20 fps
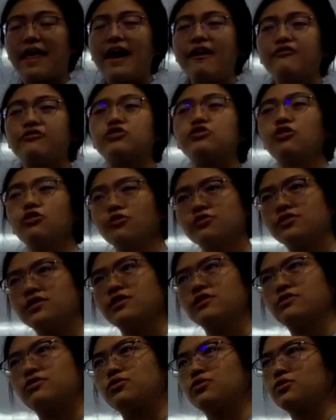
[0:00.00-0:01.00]
have
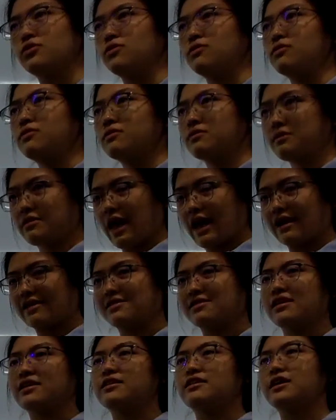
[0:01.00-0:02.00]
chosen to
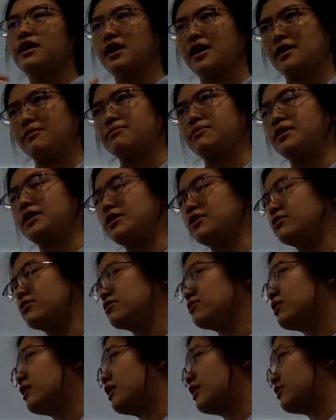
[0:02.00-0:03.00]
exit
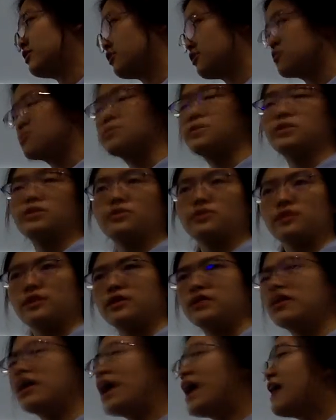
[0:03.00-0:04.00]
European
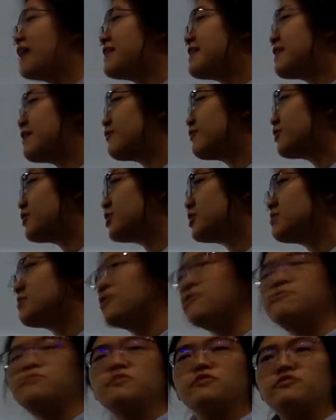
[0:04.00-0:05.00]
Union, their freedom
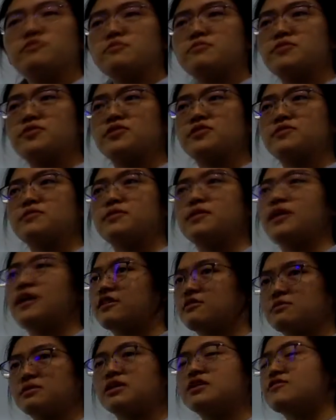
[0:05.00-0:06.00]
of movement principle
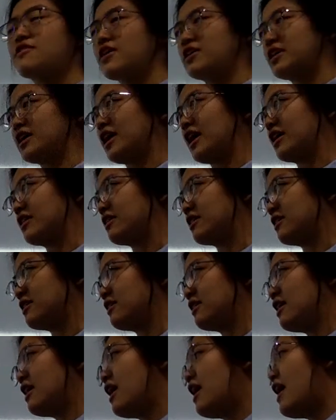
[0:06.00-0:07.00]
has been eradicated,
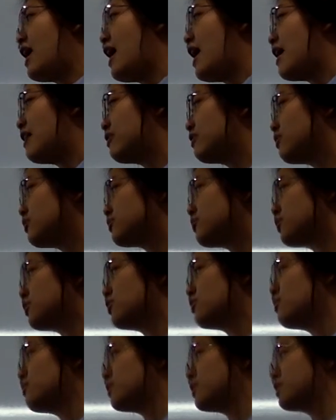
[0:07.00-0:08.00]
and
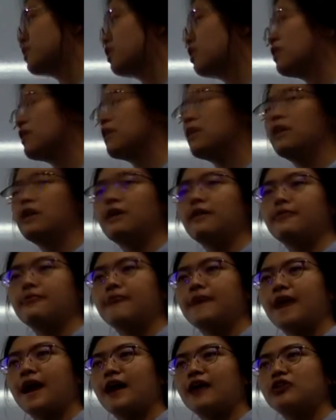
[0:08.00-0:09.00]
also
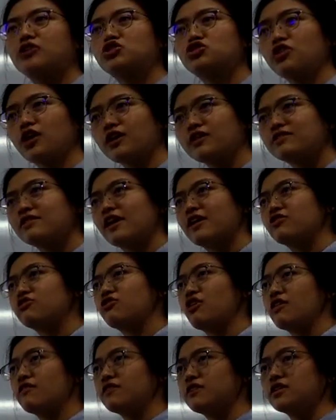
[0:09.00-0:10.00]
their trades and
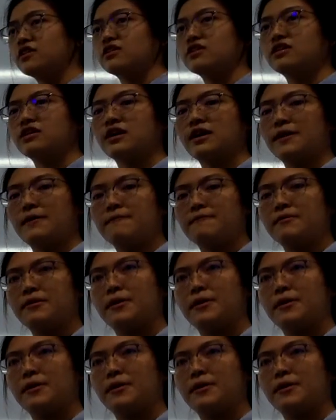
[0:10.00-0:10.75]
travel